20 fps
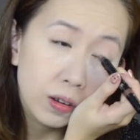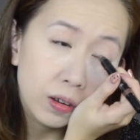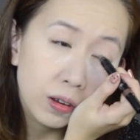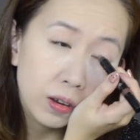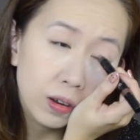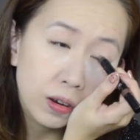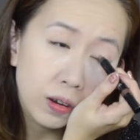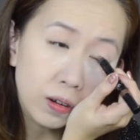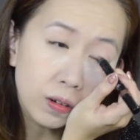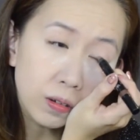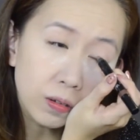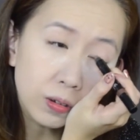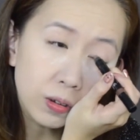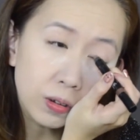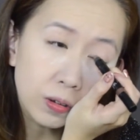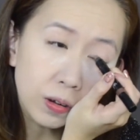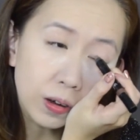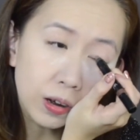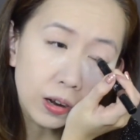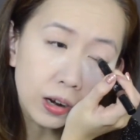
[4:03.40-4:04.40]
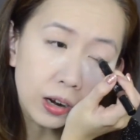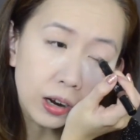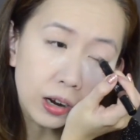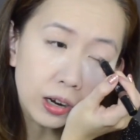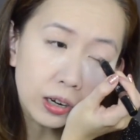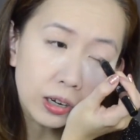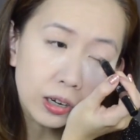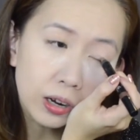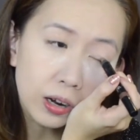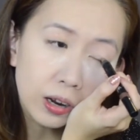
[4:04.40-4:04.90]
it close to her
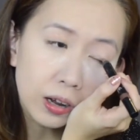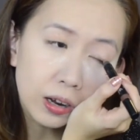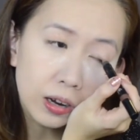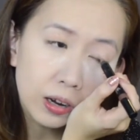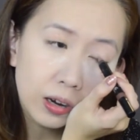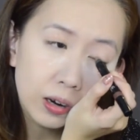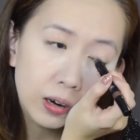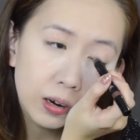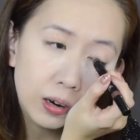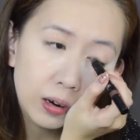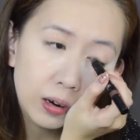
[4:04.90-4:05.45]
lash line.